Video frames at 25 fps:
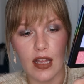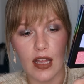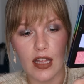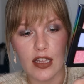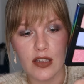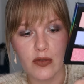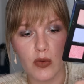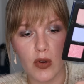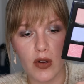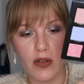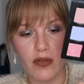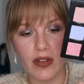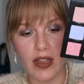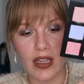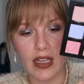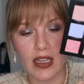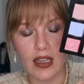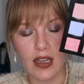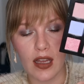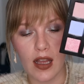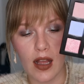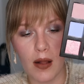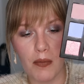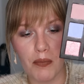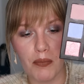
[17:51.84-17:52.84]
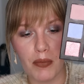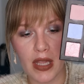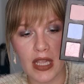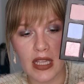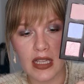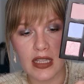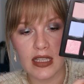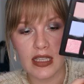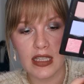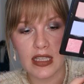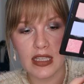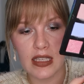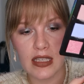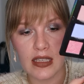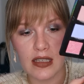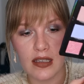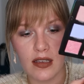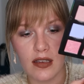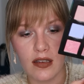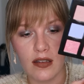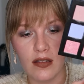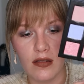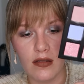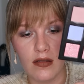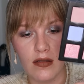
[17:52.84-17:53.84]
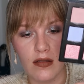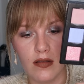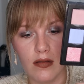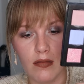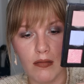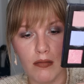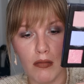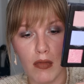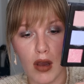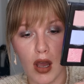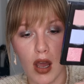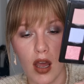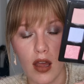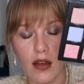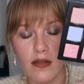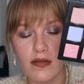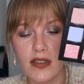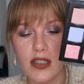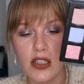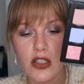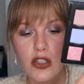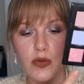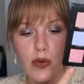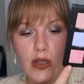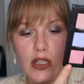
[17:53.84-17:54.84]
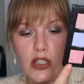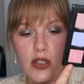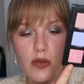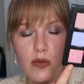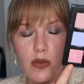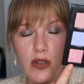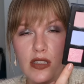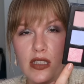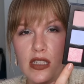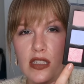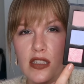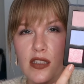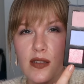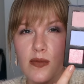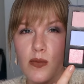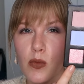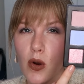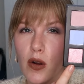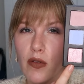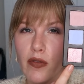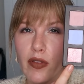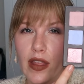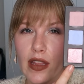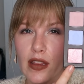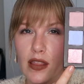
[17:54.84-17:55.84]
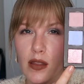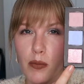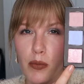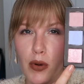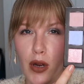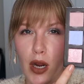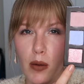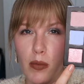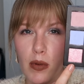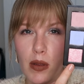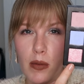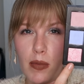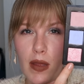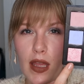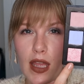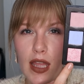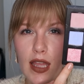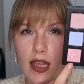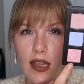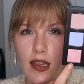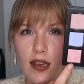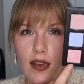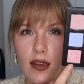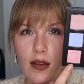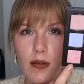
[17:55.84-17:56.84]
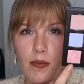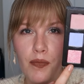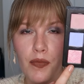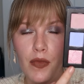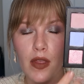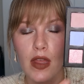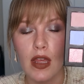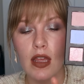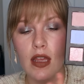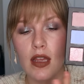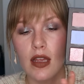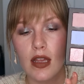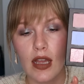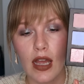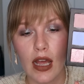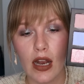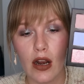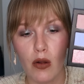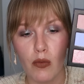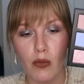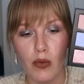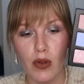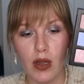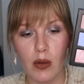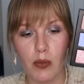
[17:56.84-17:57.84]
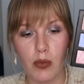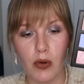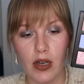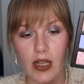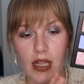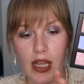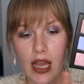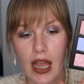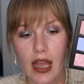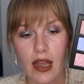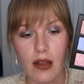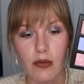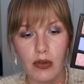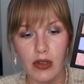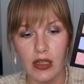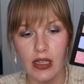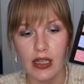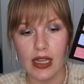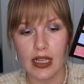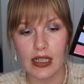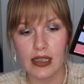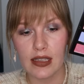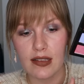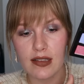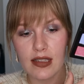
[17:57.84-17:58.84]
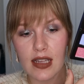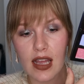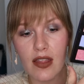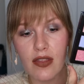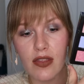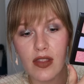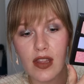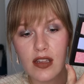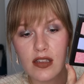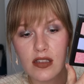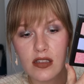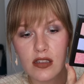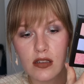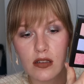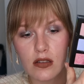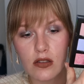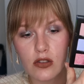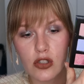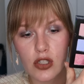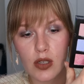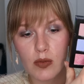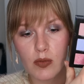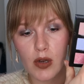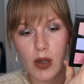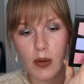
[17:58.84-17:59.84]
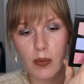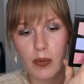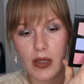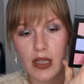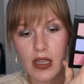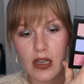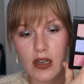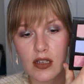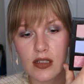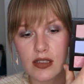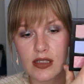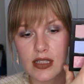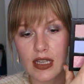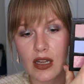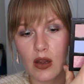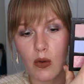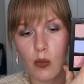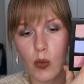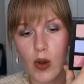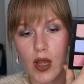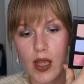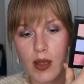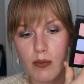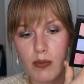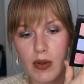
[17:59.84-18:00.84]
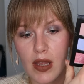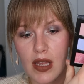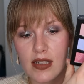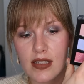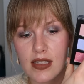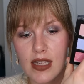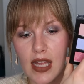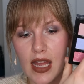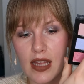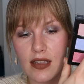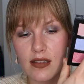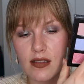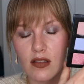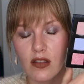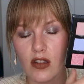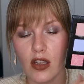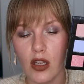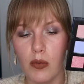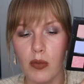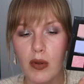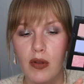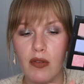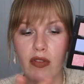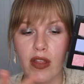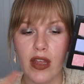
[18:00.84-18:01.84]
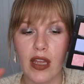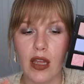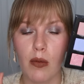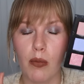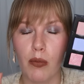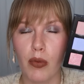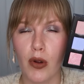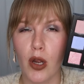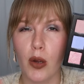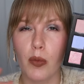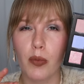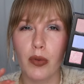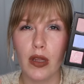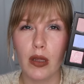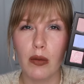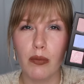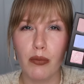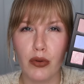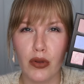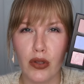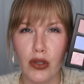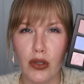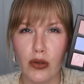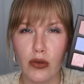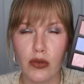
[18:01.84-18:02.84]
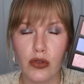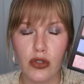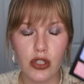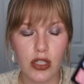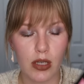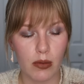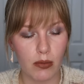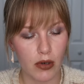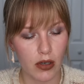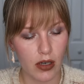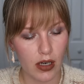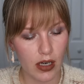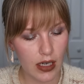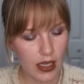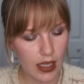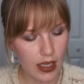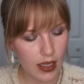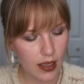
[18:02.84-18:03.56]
is more of like a pinky mauve situation, whereas this is more of like the Barbie pink. Really pretty. I really like this. And this shimmer up here is like a white base. It has a little bit of like a purpley blue shimmer in